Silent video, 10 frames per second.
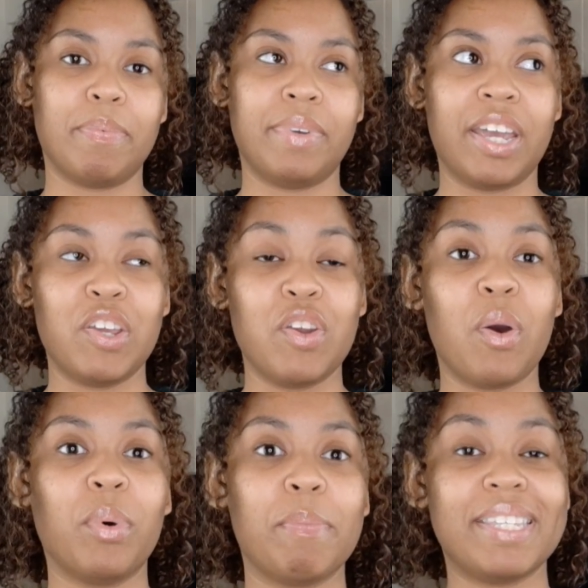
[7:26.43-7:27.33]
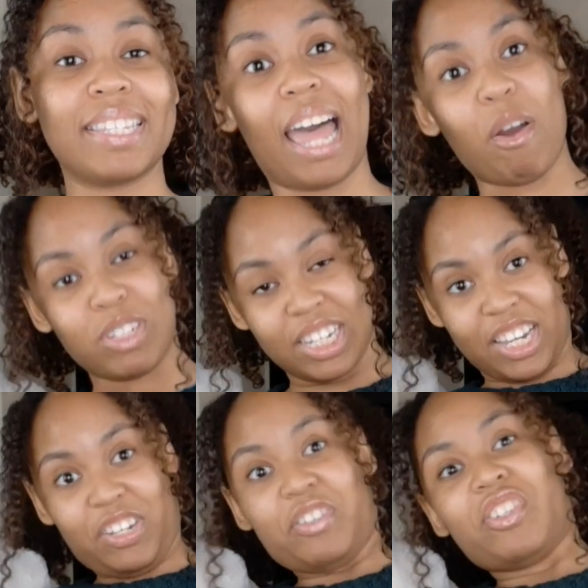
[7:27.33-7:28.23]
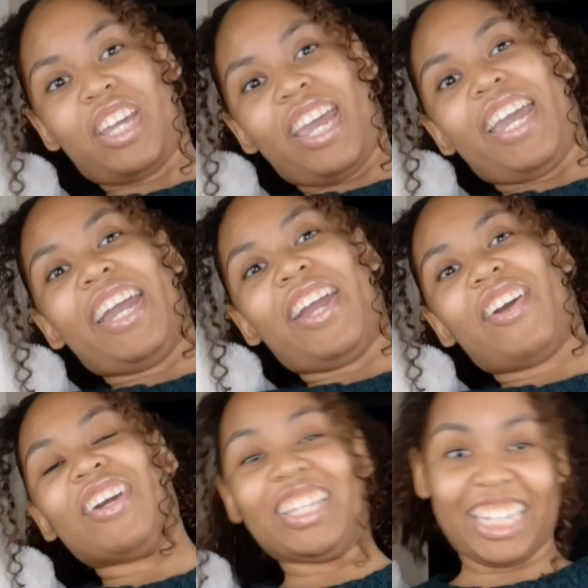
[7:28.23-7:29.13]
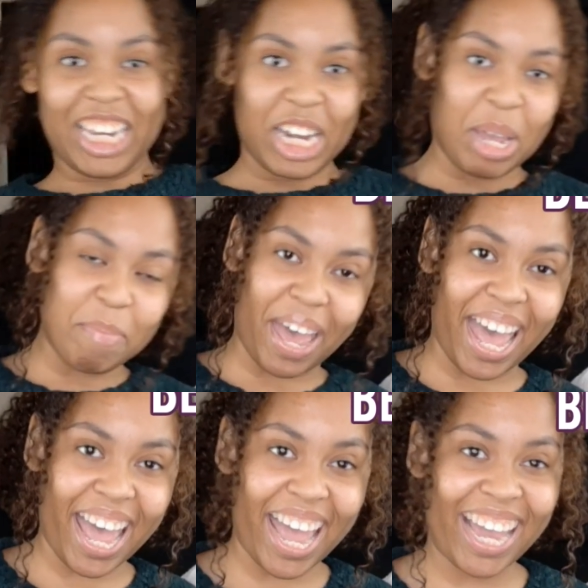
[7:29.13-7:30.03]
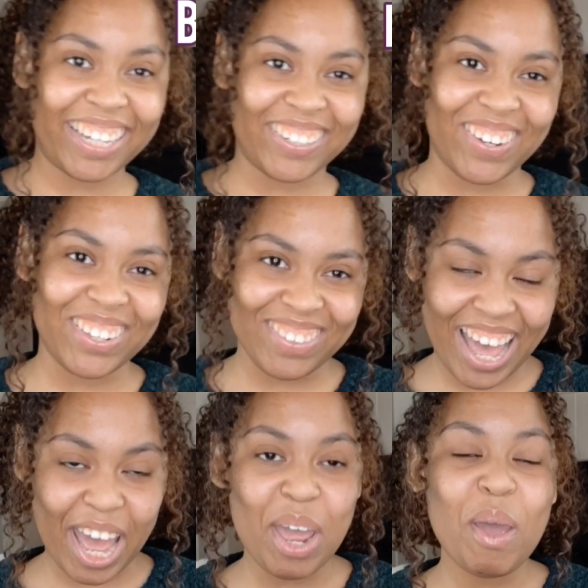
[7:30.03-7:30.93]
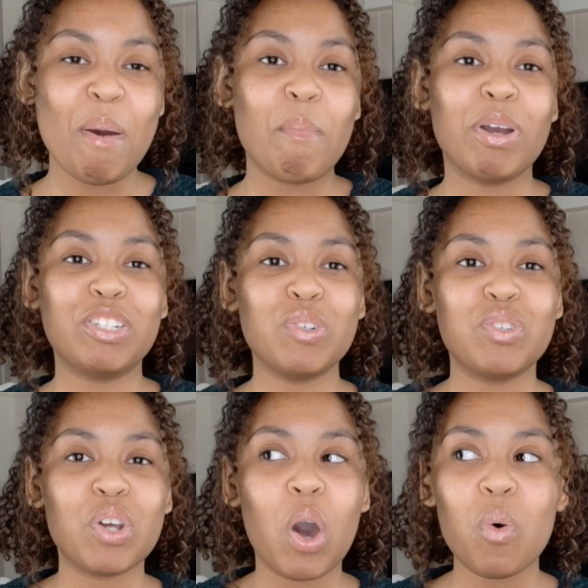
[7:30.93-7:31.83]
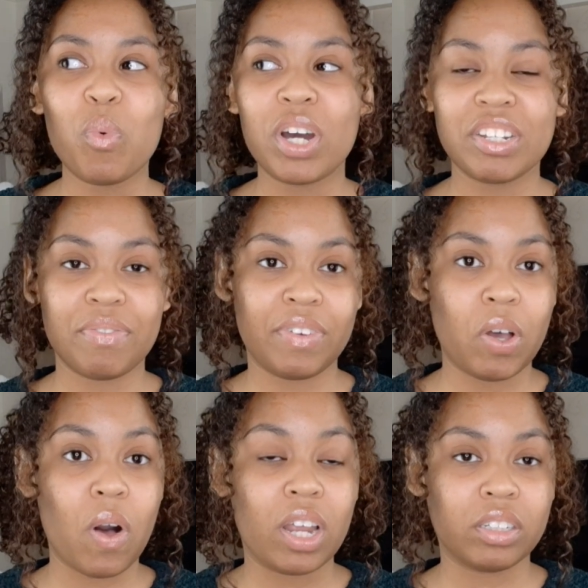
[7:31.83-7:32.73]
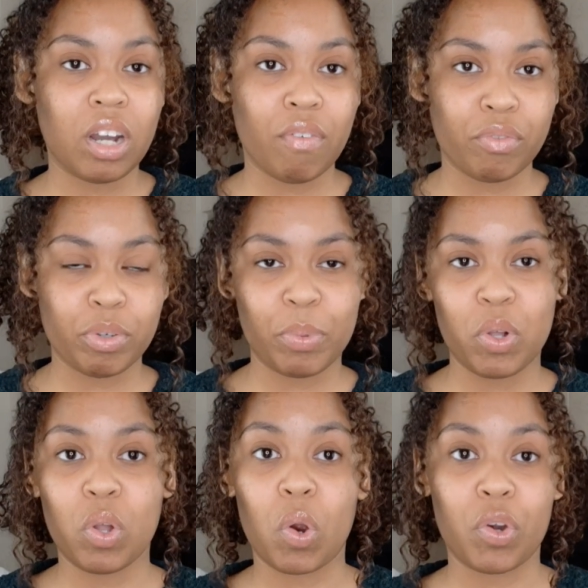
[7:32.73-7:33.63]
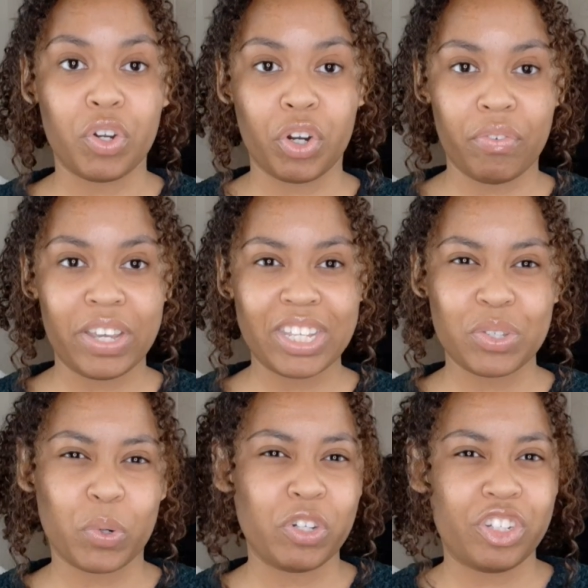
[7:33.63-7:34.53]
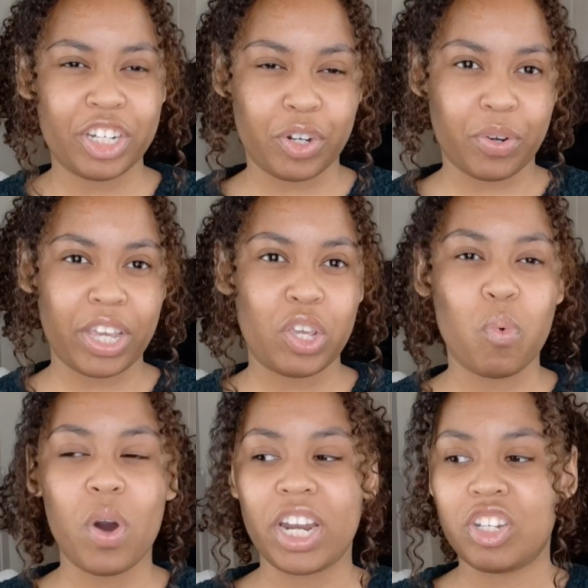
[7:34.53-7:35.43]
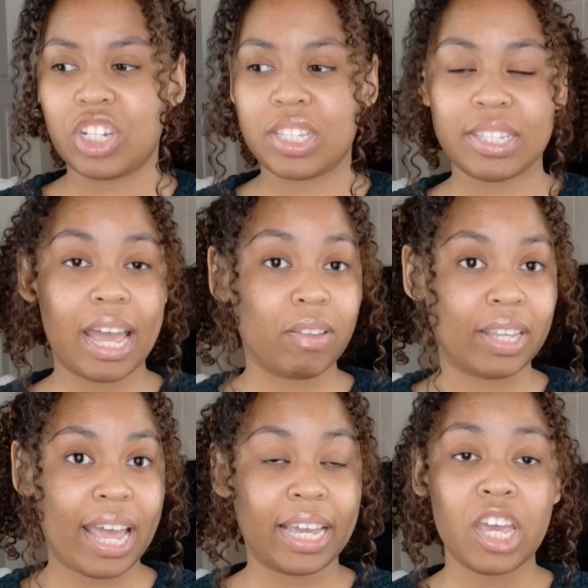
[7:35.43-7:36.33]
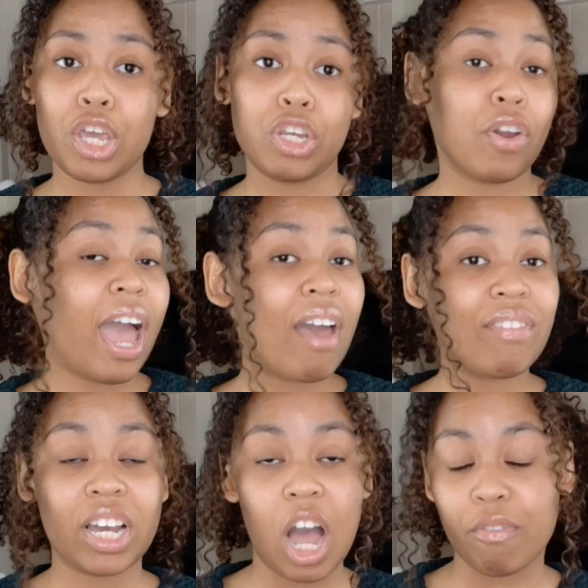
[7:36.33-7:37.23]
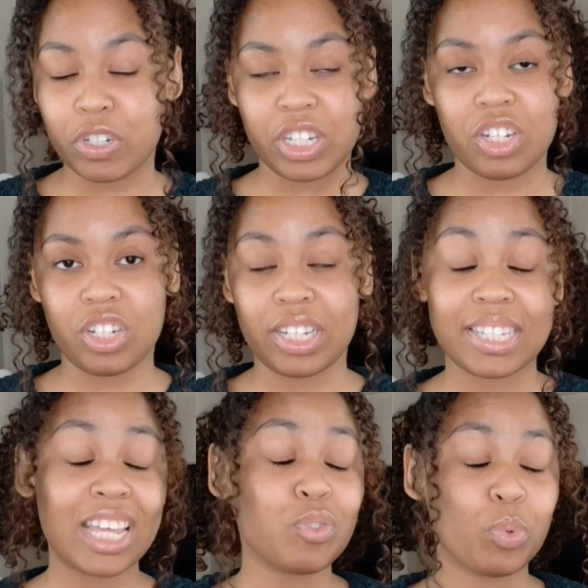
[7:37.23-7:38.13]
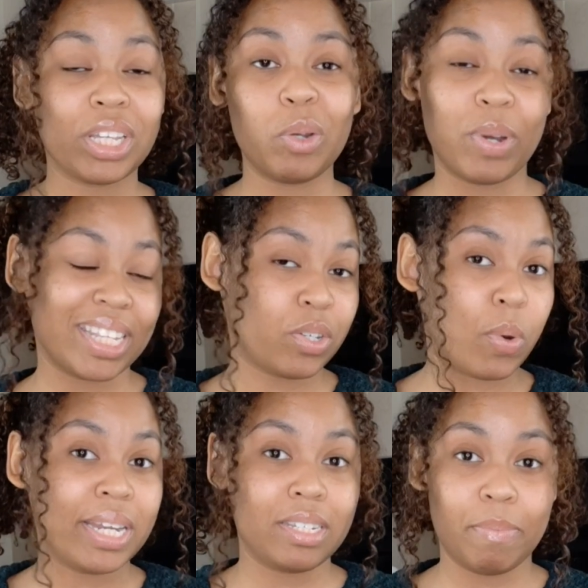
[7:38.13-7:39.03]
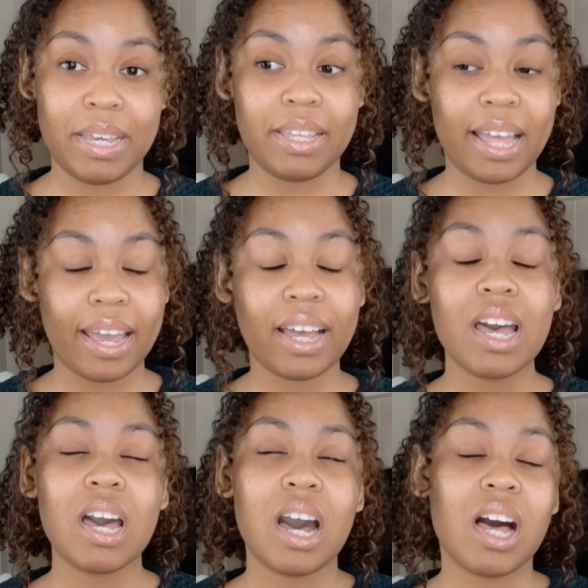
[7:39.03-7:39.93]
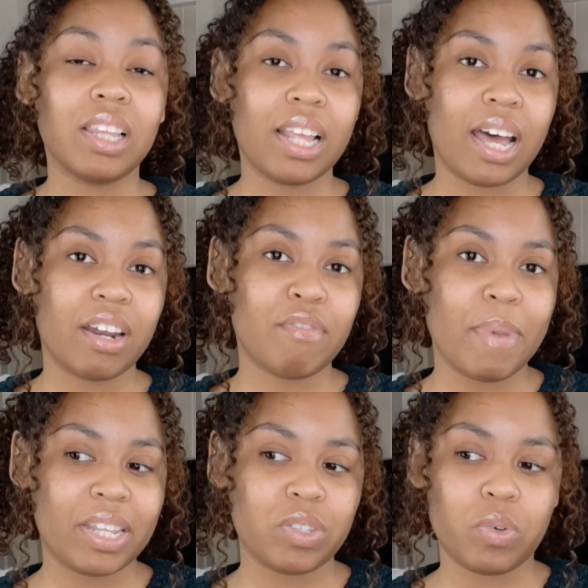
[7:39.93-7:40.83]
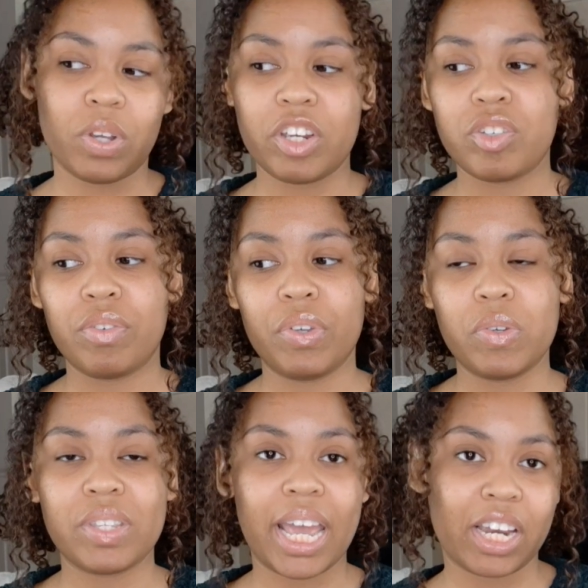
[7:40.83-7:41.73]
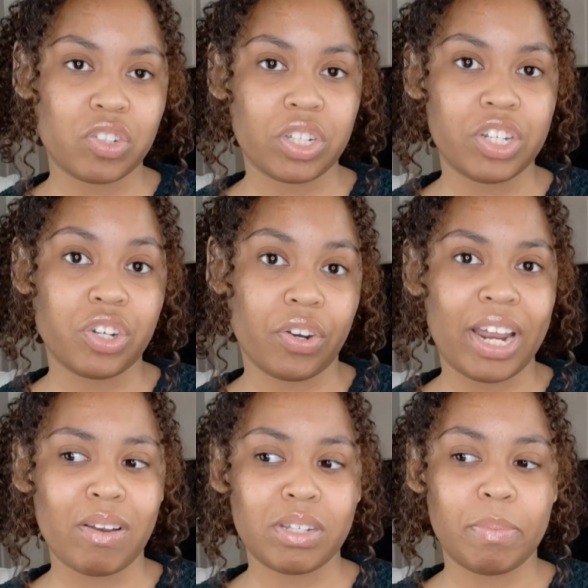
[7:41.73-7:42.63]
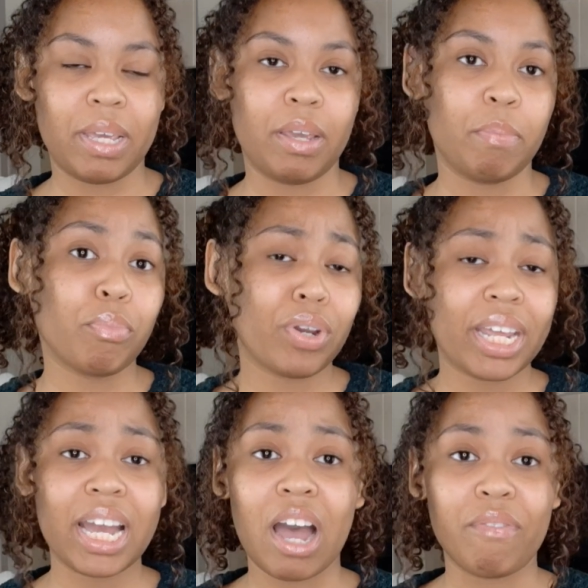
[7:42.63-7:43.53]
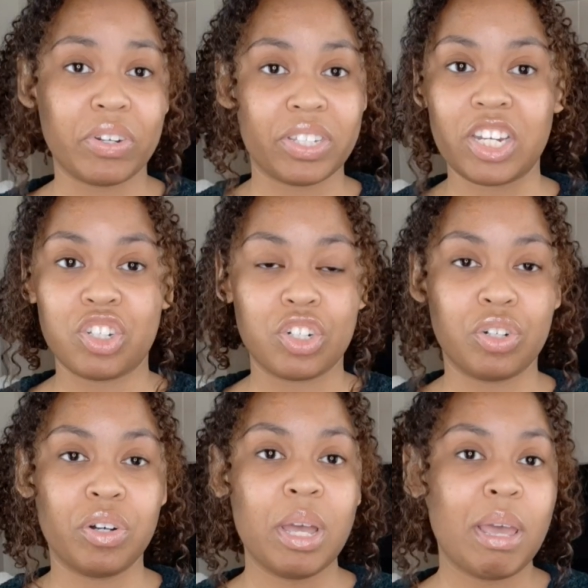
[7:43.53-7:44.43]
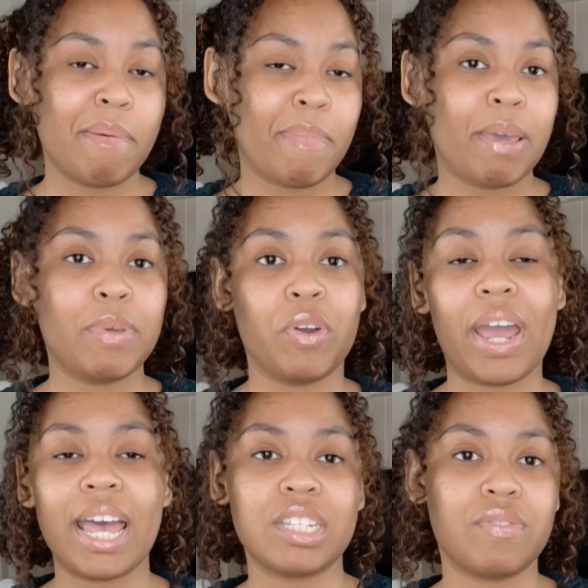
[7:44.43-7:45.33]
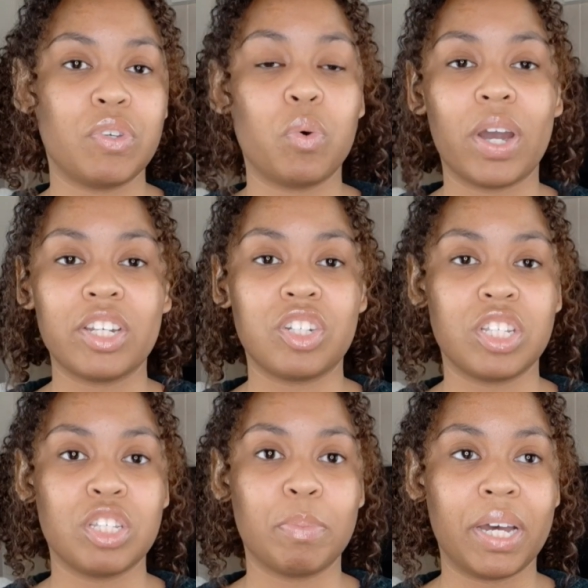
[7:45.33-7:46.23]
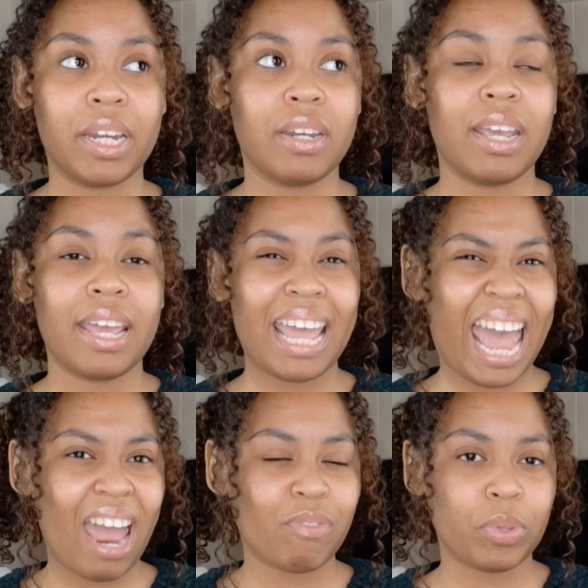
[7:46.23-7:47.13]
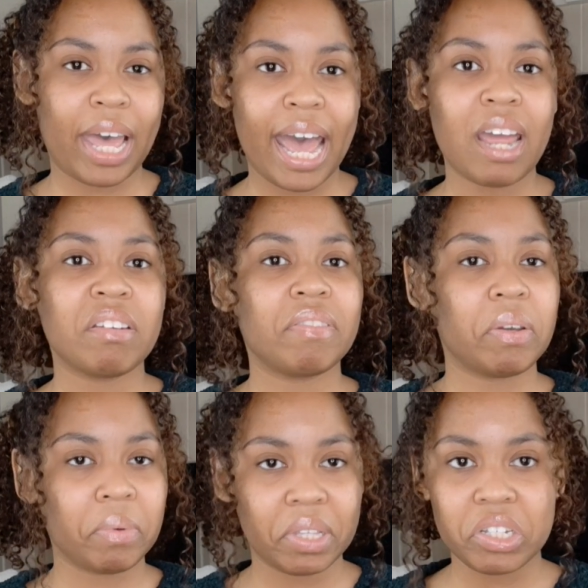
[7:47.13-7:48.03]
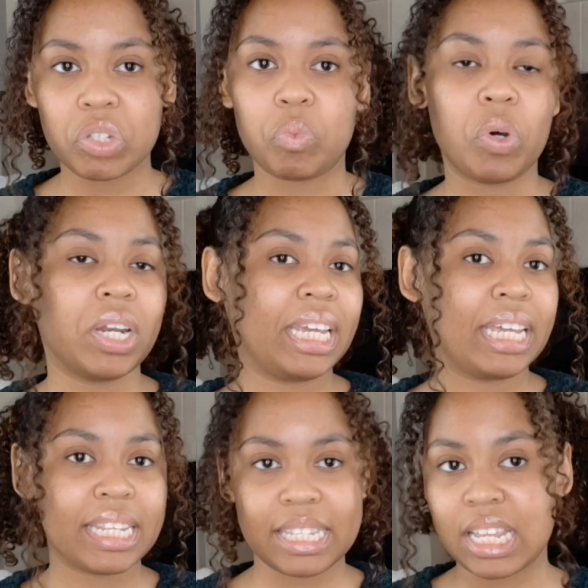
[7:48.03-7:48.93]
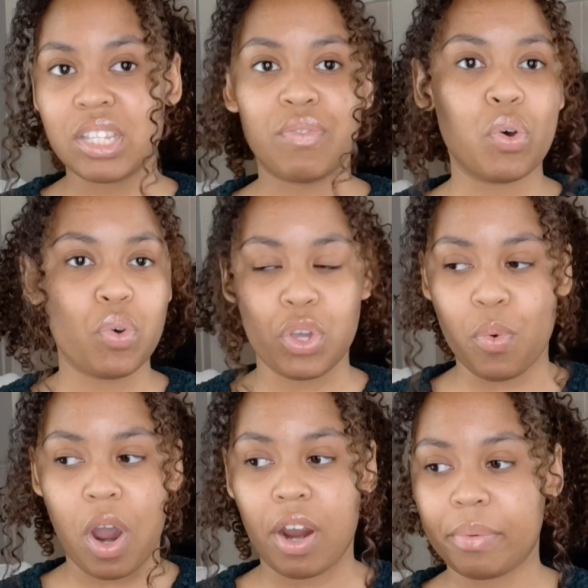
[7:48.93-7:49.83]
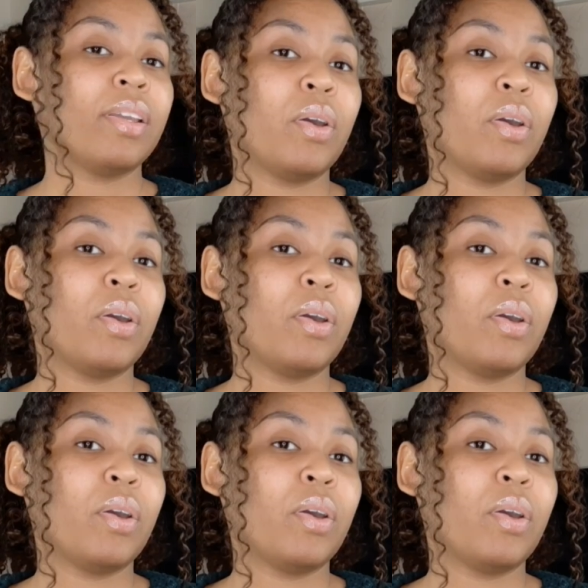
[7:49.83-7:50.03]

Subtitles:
Now, you don't want to be slouching in your chair and leaning back and all of that, but you don't want to feel uncomfortable or nervous or jittery. You want to just sound like you're having a conversation, because that's really what it's going to be like. A lot of med school interviews actually turn out to be pretty conversational. Maybe you're asked a few questions, but after that, they really just want to get a sense of who you are.